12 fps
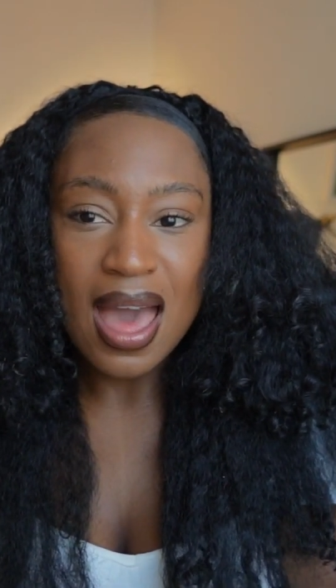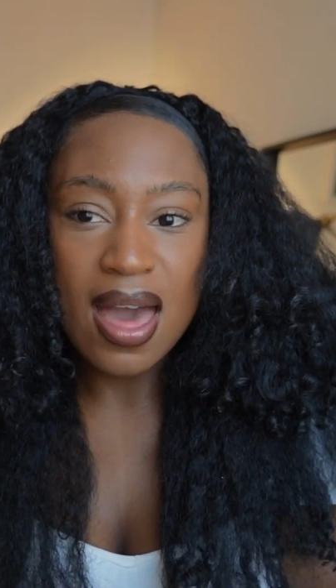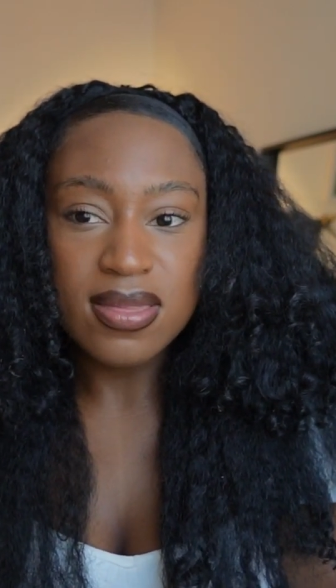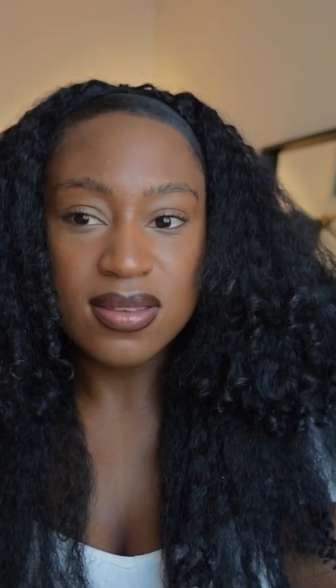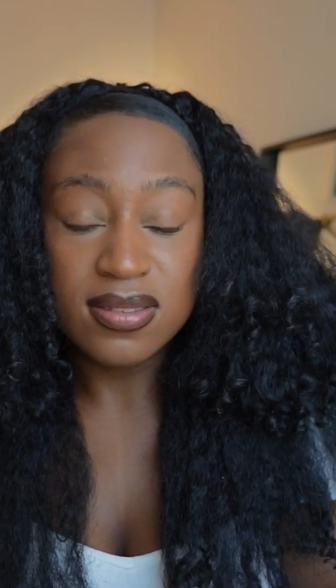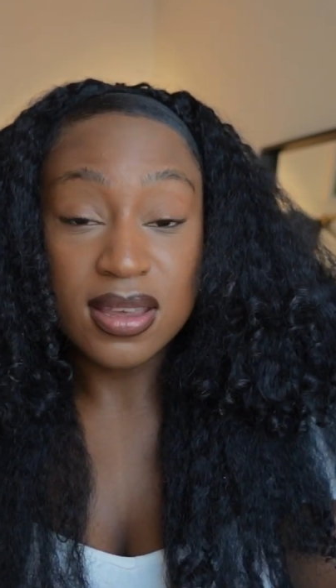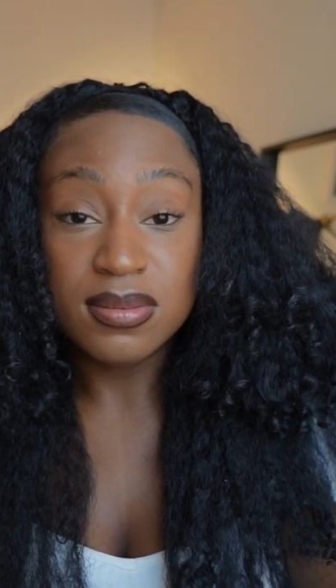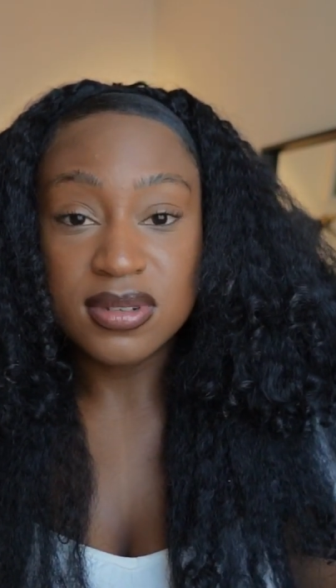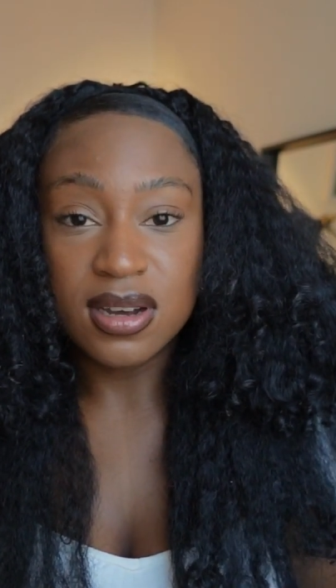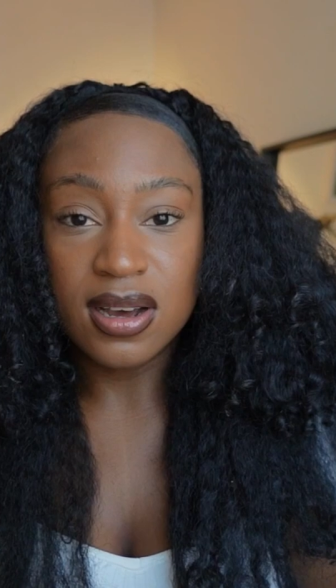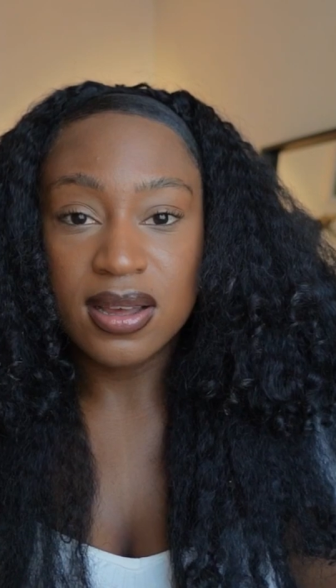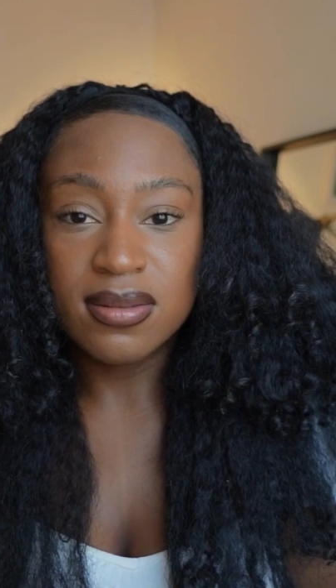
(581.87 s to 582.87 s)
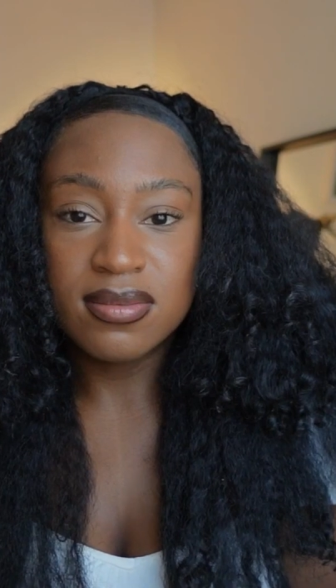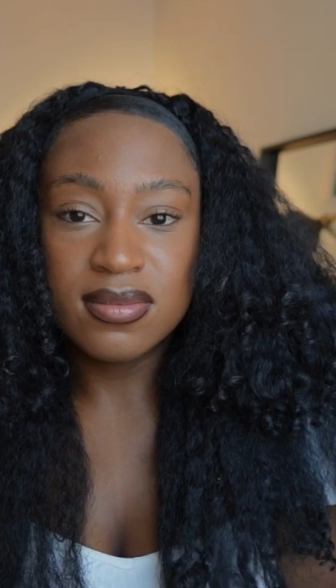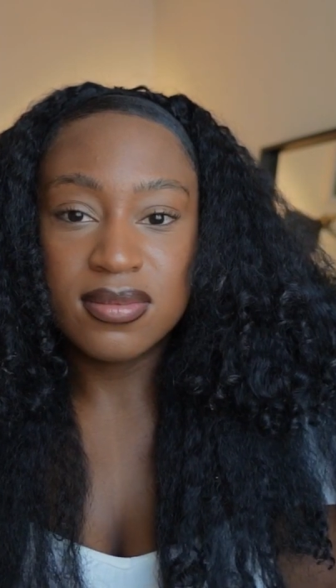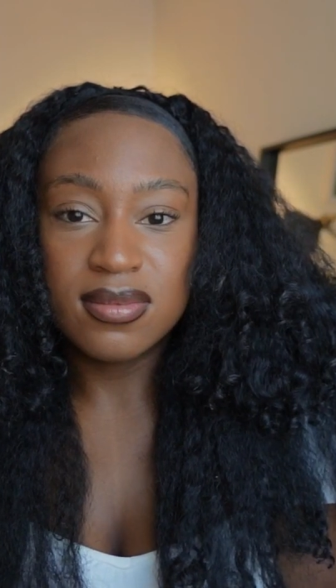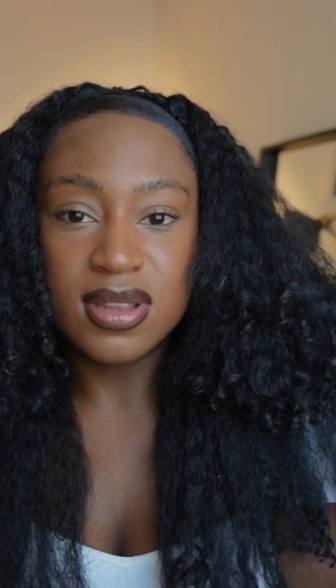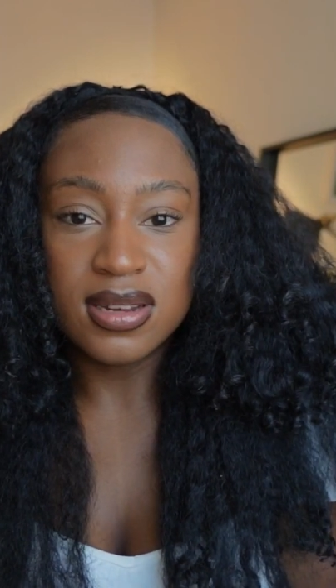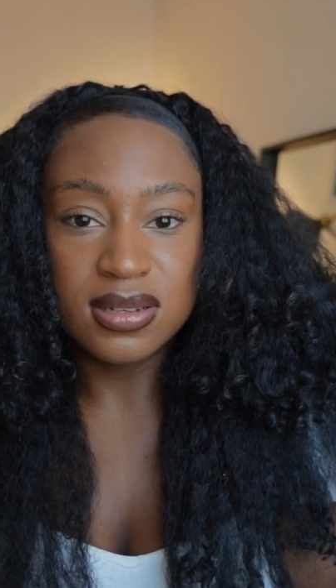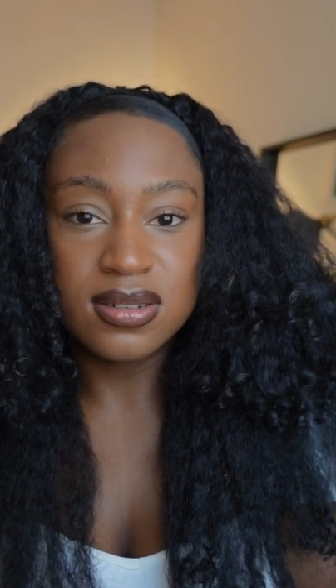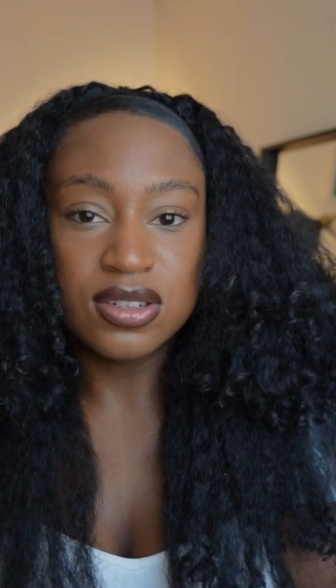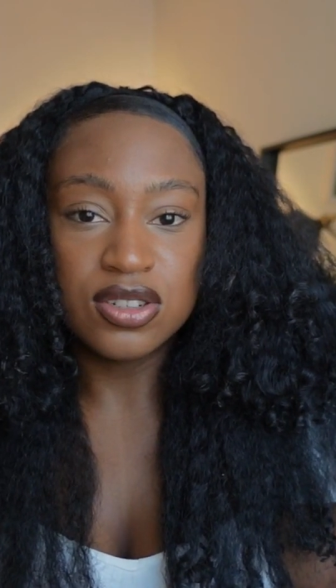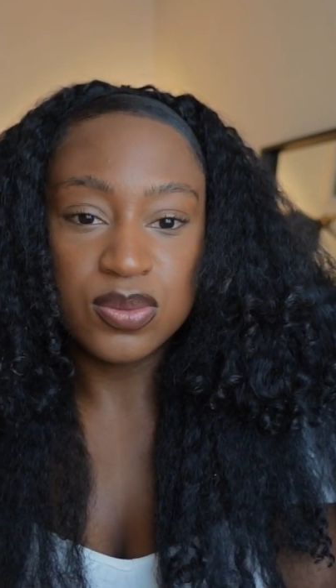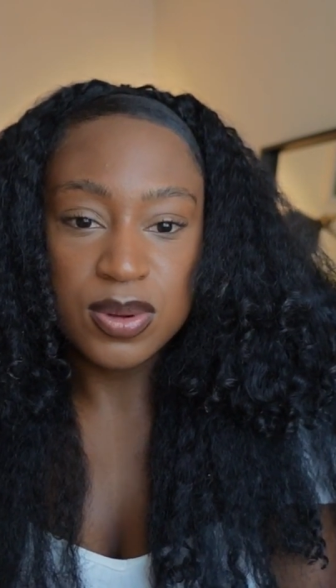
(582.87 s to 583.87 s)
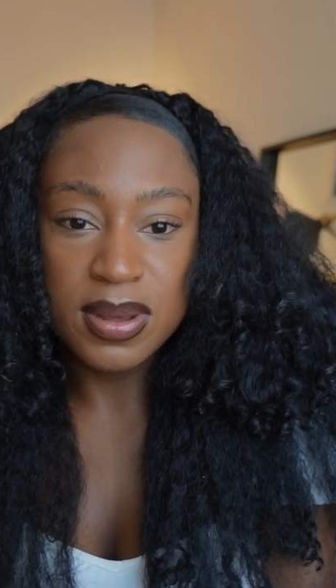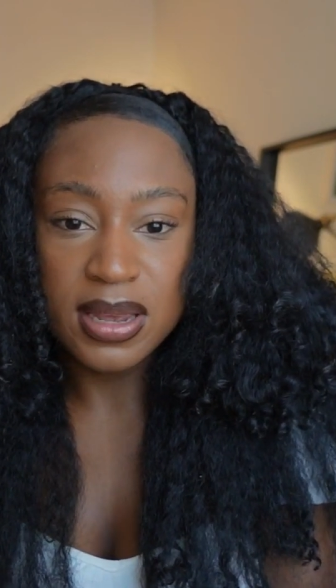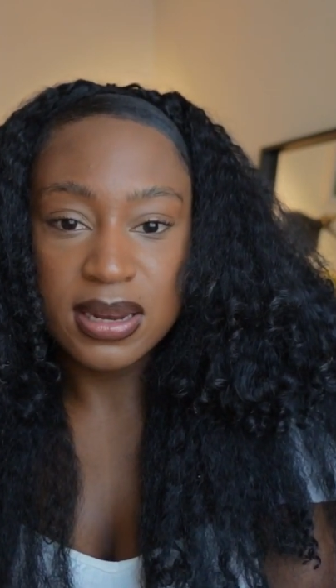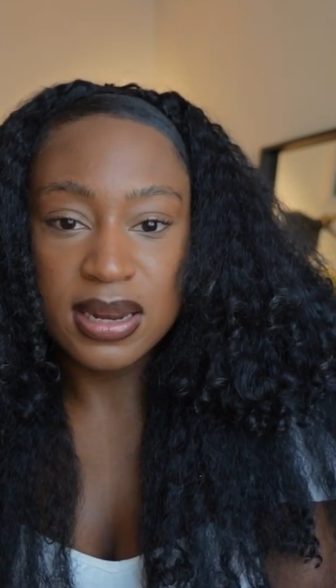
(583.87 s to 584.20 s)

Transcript: at the same time, the decisions we make